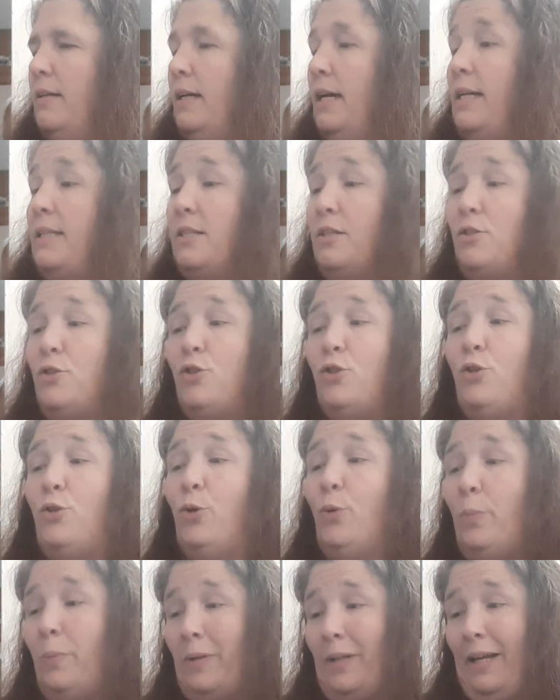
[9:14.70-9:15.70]

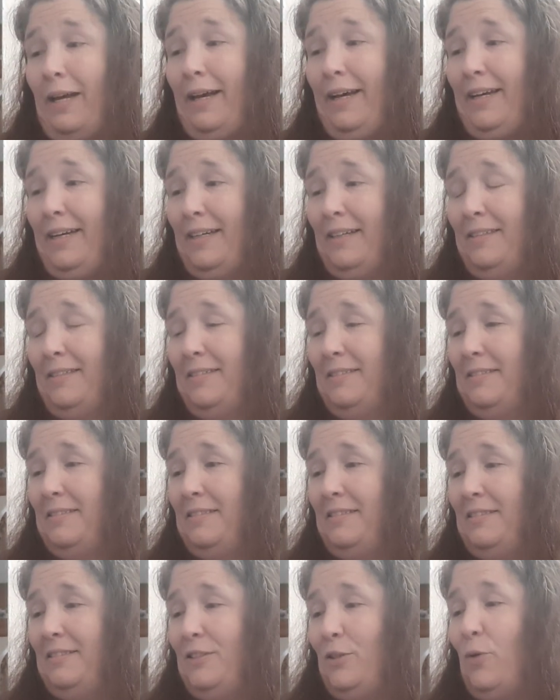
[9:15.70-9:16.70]
2-ply,
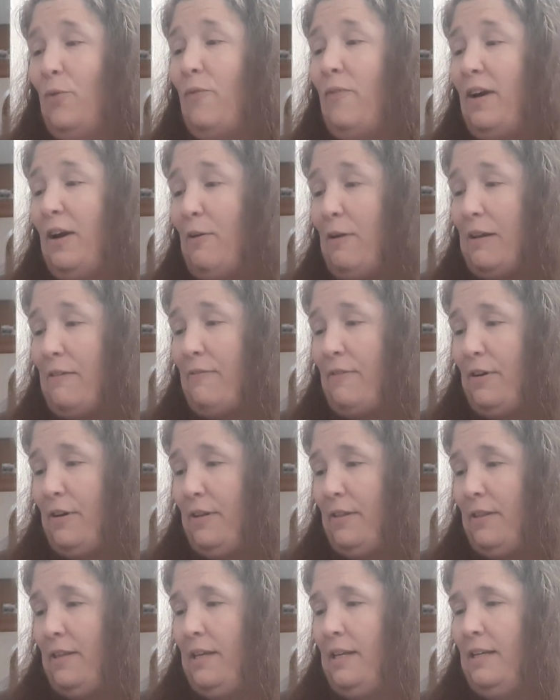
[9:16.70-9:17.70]
so very
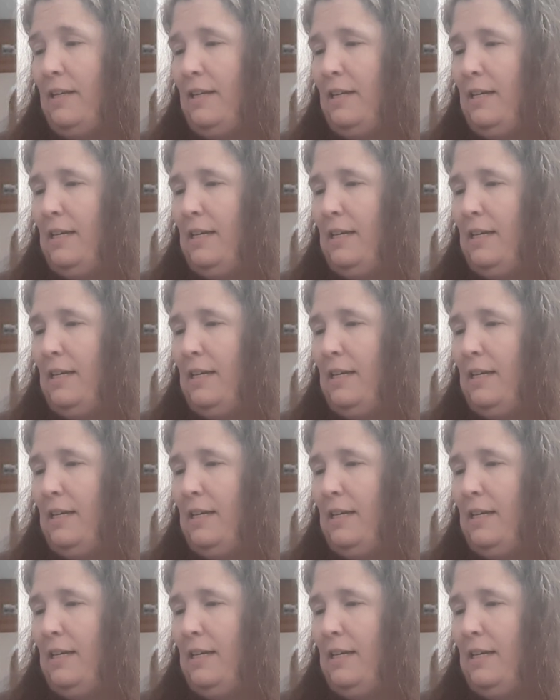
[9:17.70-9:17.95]
thin.